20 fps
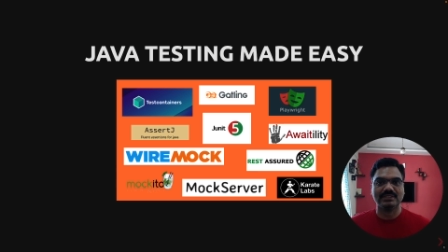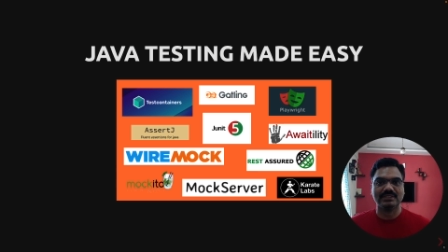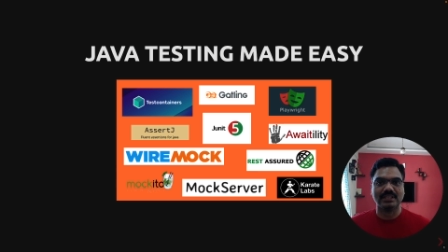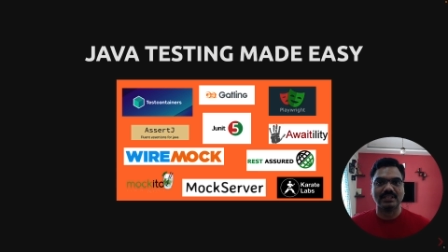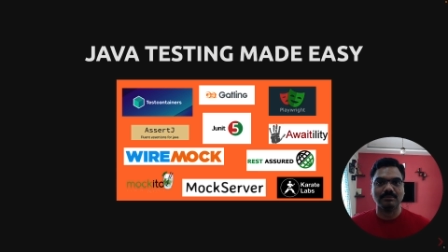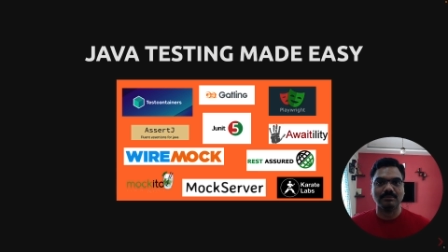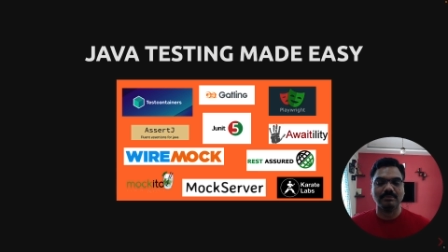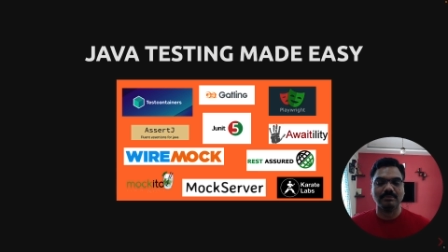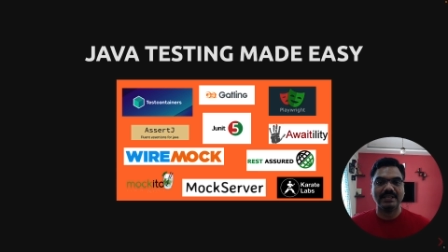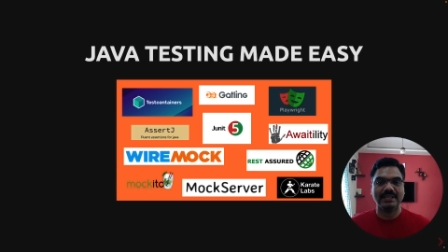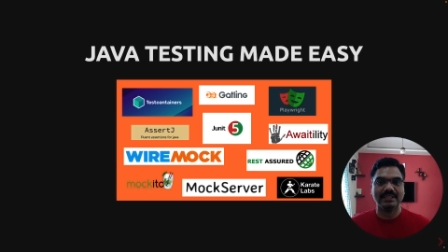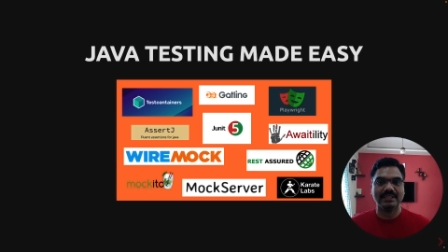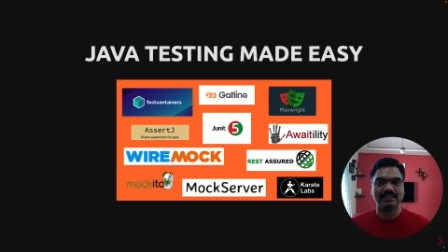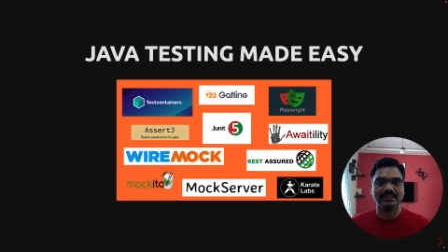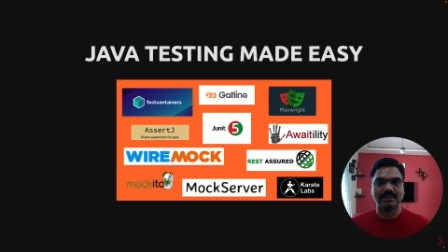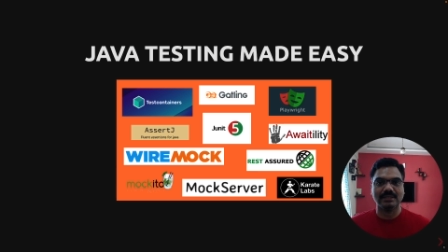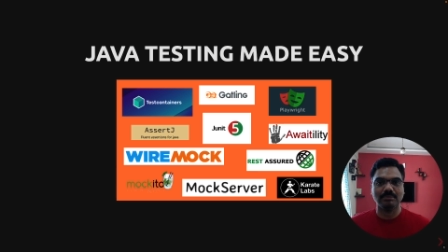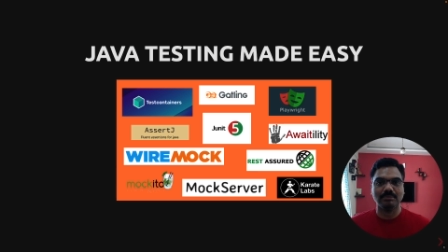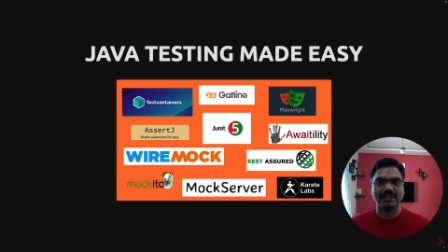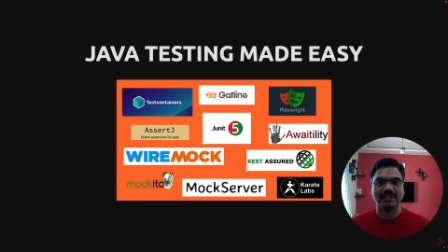on building
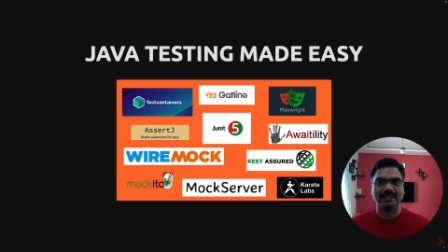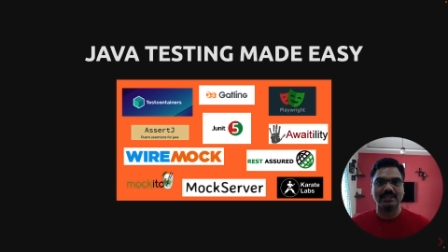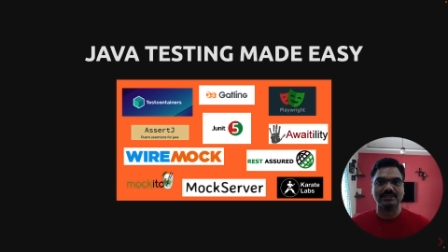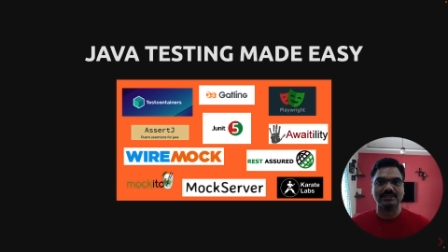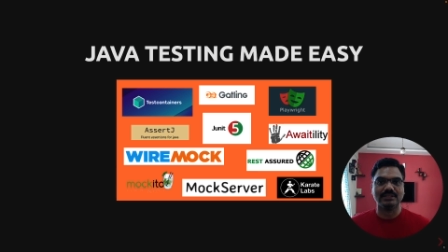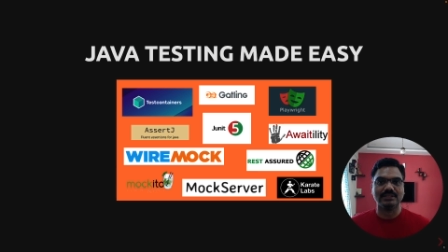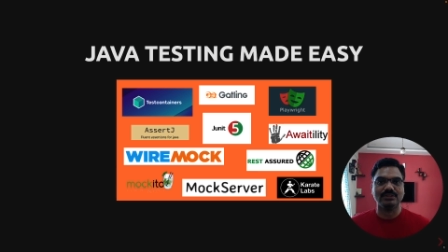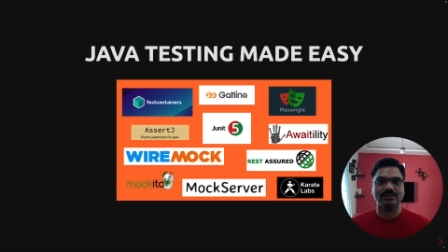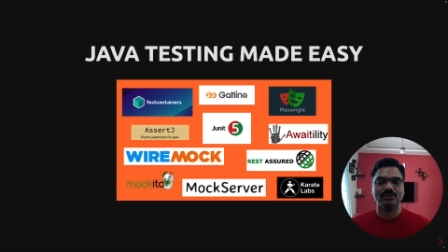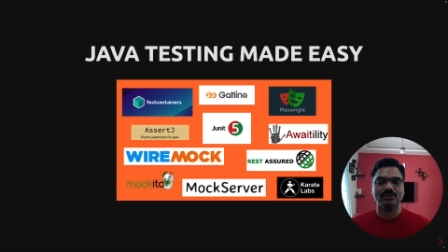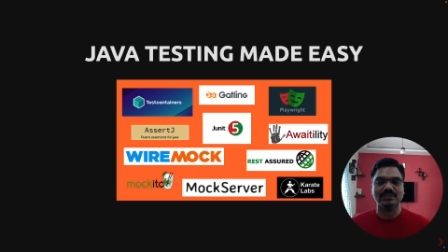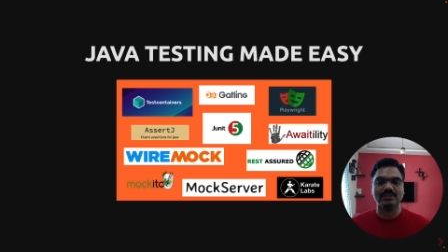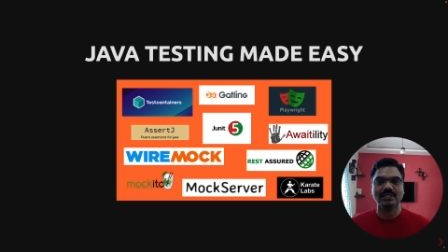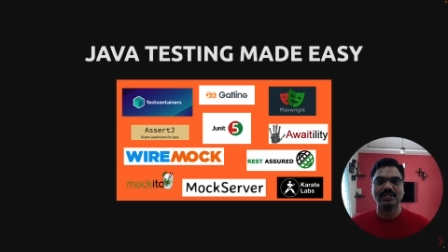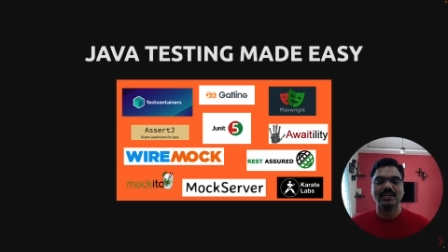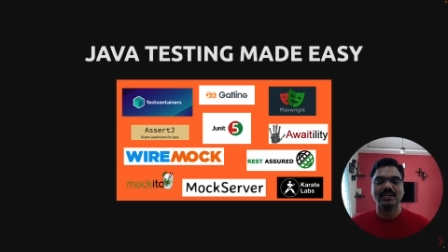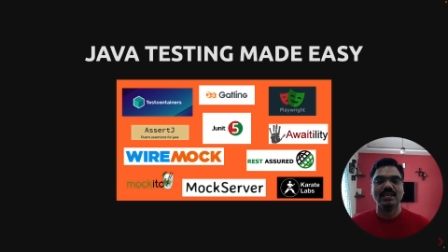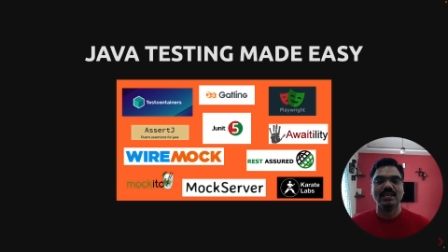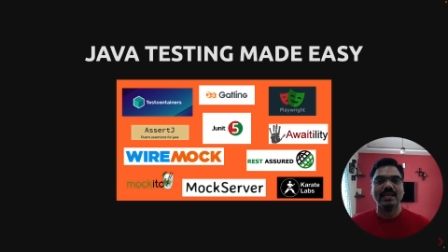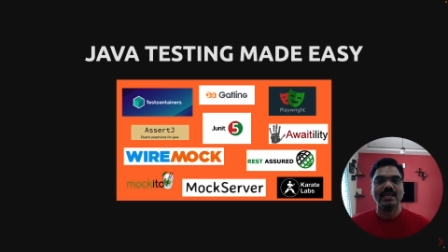the application using
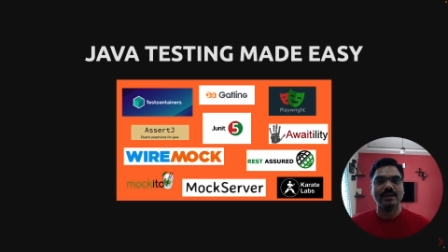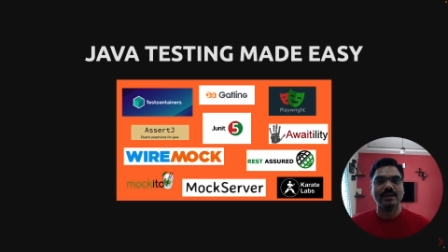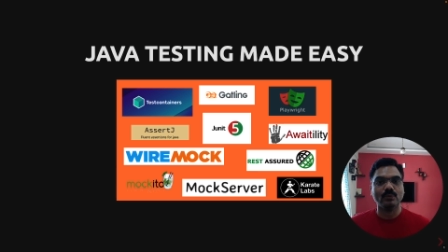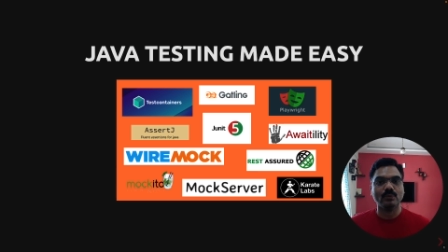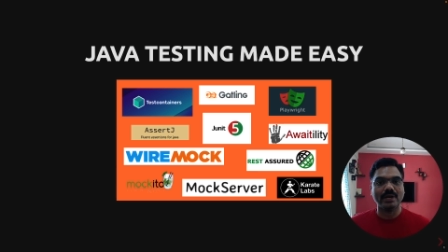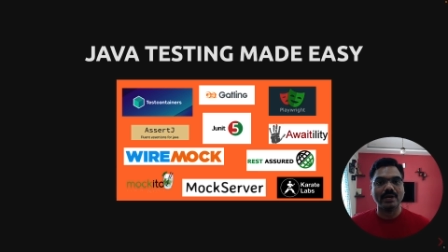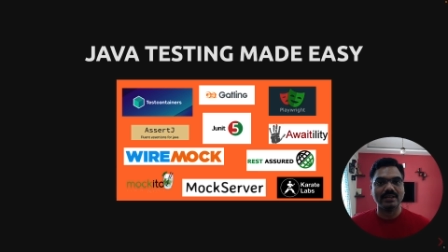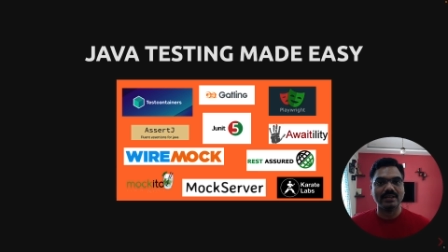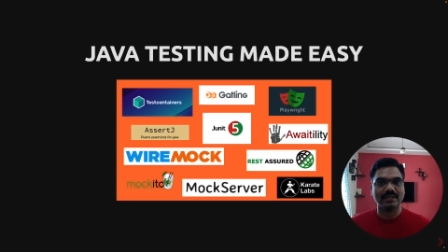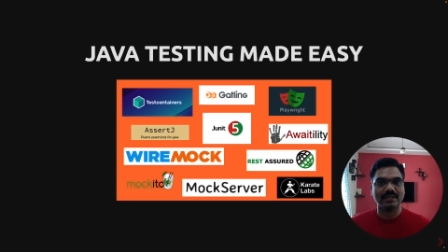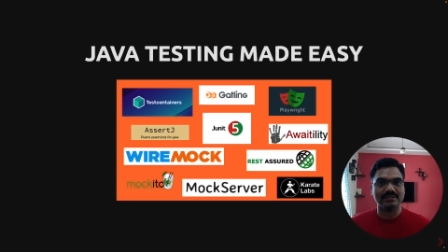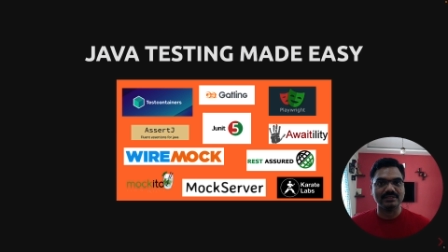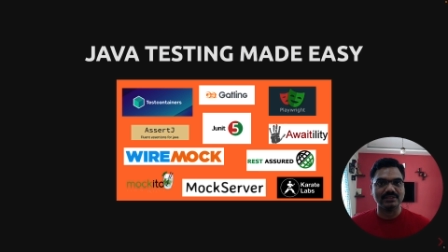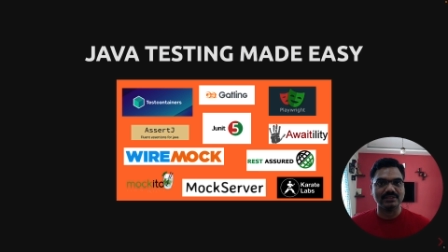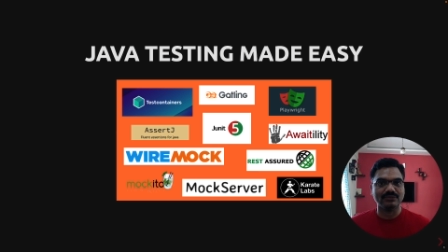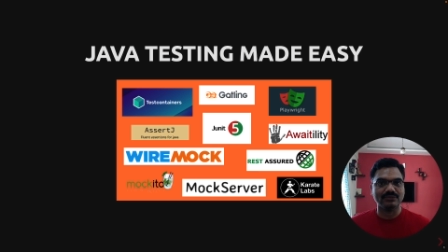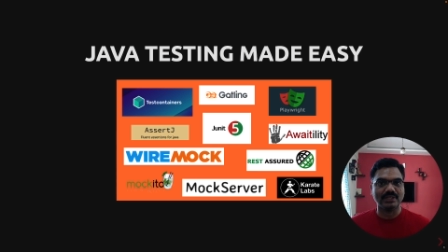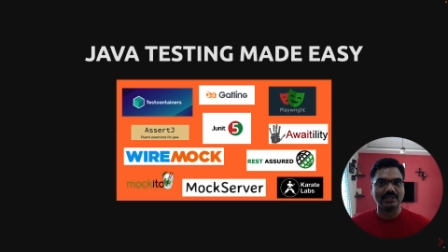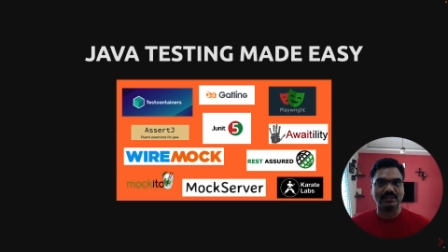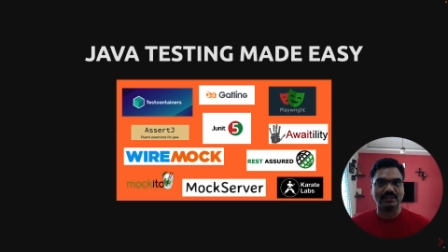a wide range
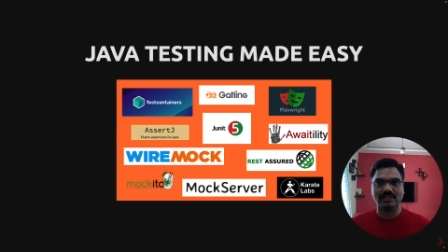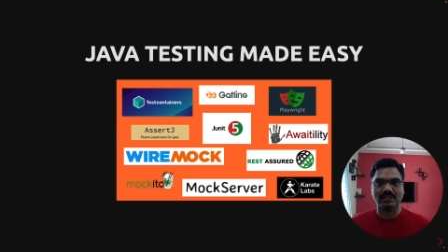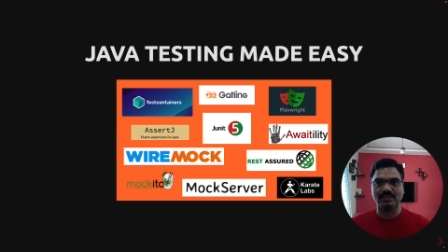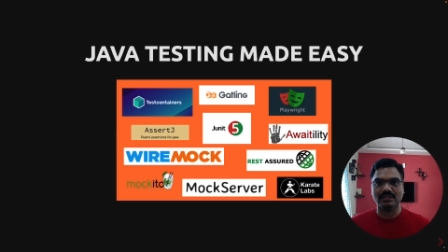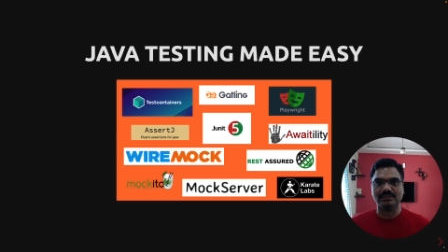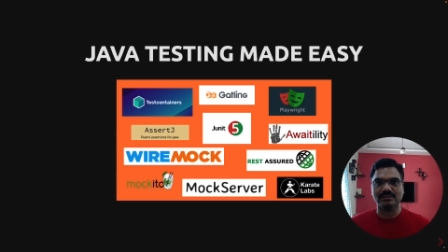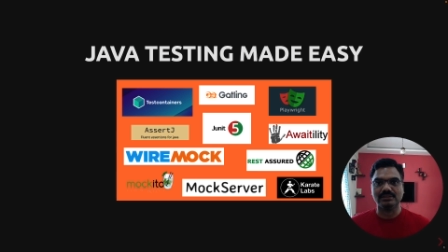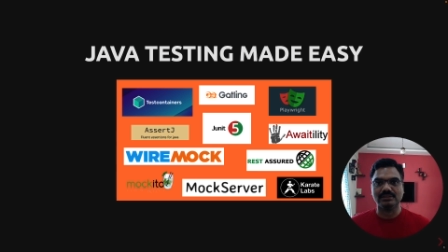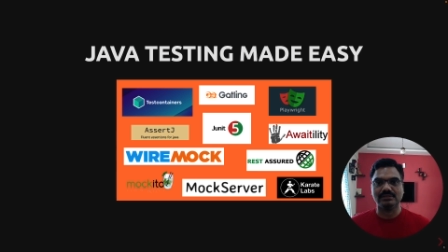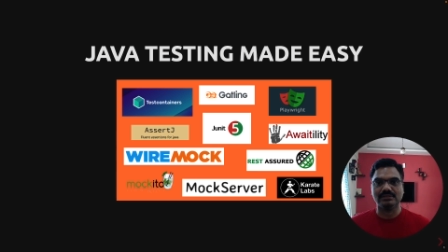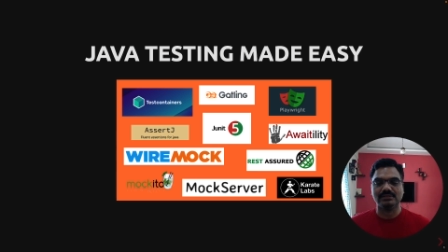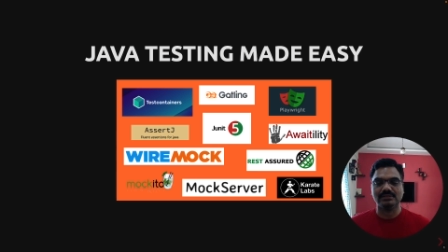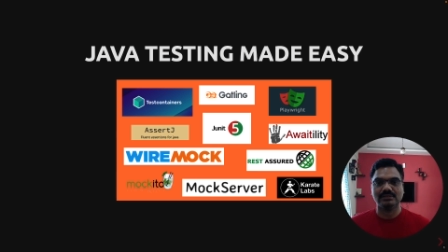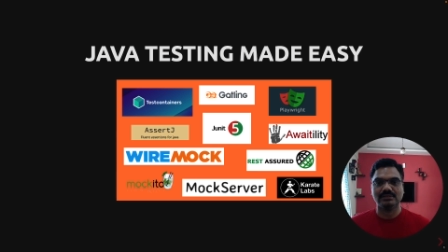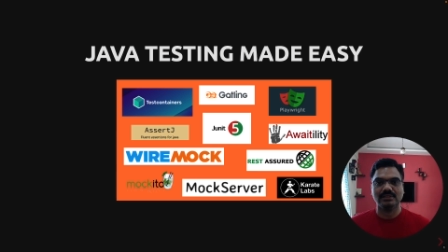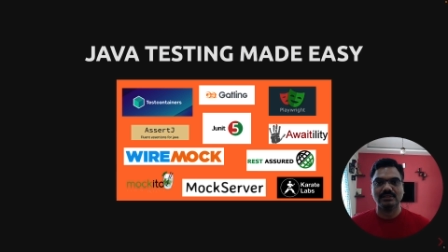of technologies.